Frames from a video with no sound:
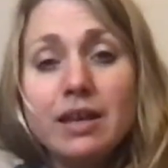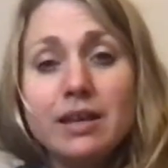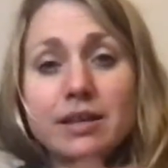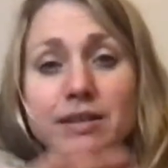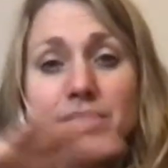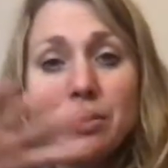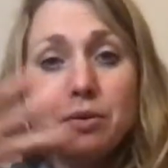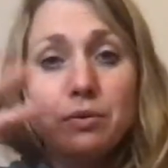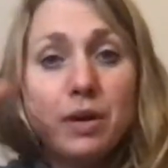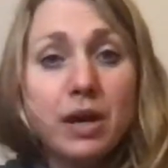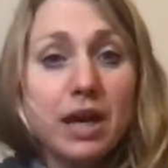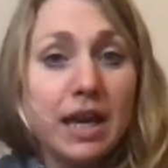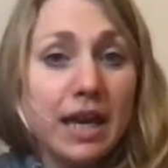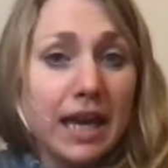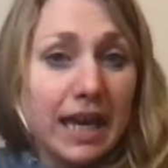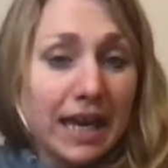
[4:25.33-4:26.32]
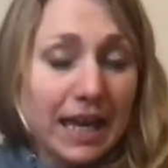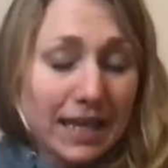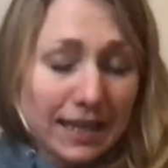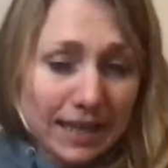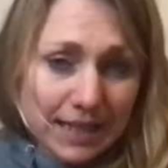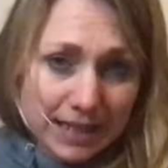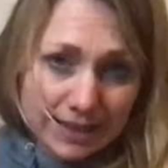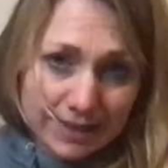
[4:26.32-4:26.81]
So
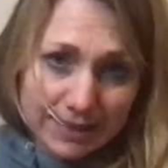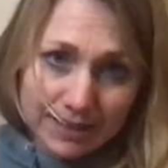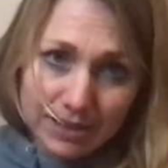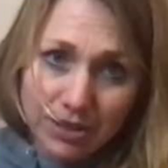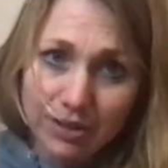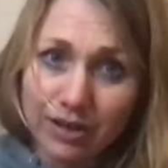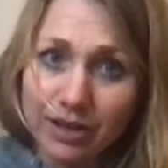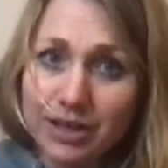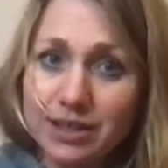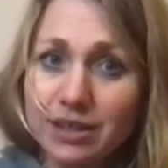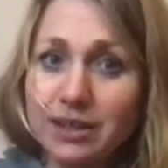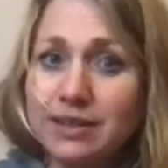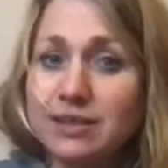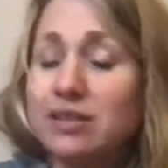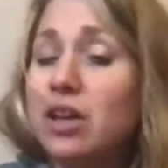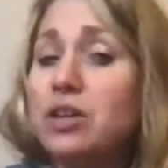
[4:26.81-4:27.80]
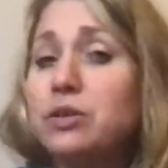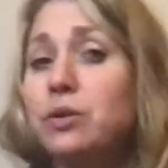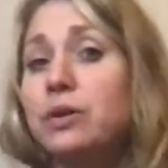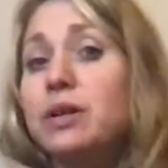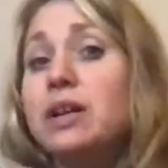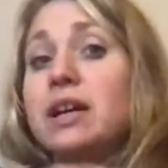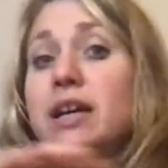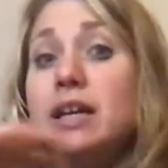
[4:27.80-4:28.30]
in this entire year
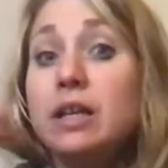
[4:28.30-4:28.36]
cycle,